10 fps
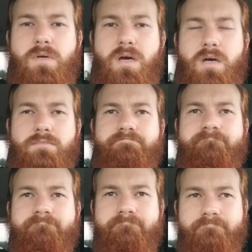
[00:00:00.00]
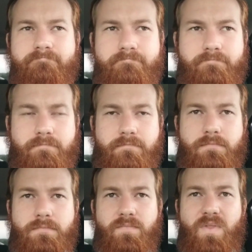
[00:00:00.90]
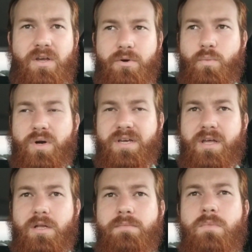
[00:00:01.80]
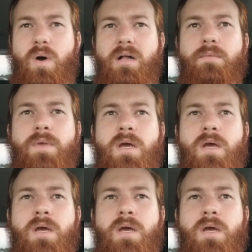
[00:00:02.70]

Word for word: um, you know, want to kill him. Well,